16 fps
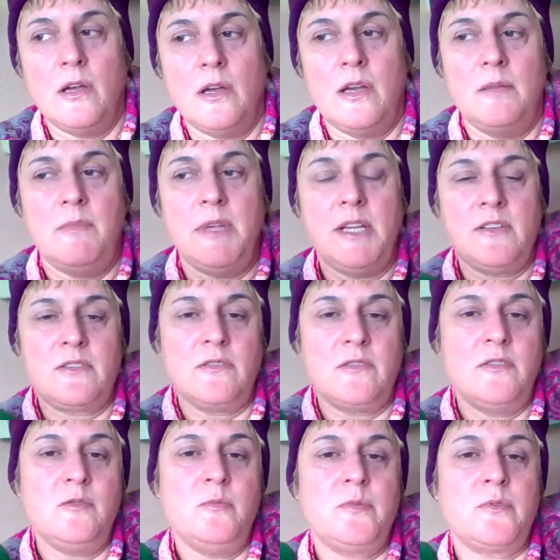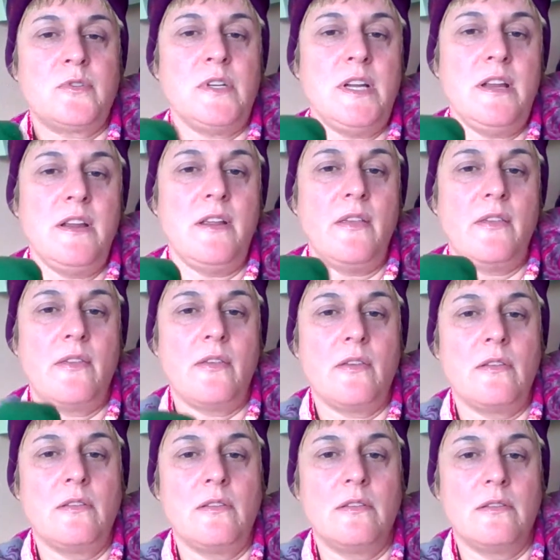and make sure to breathe.
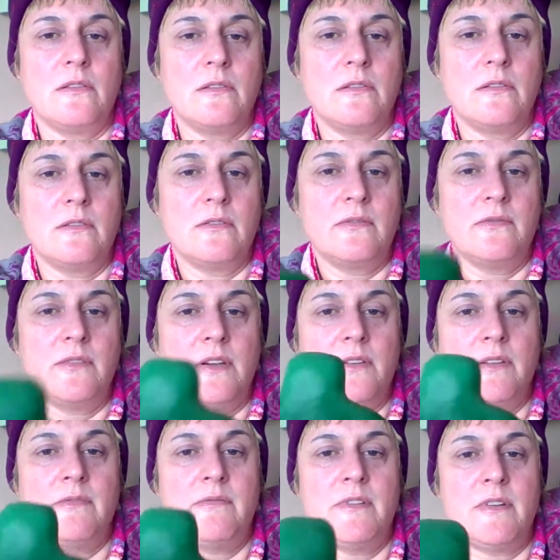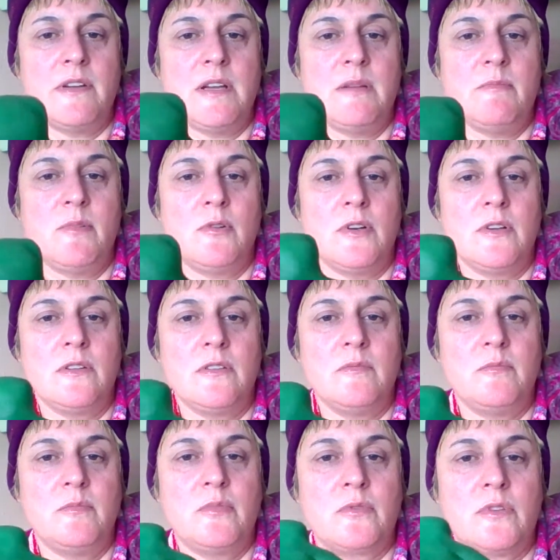It's very, very
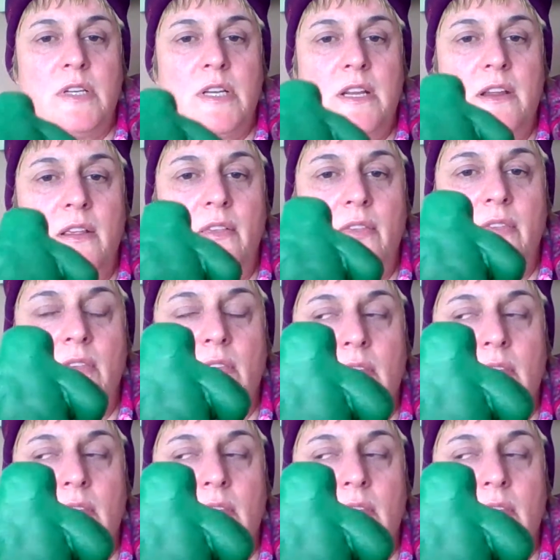important. Breathe.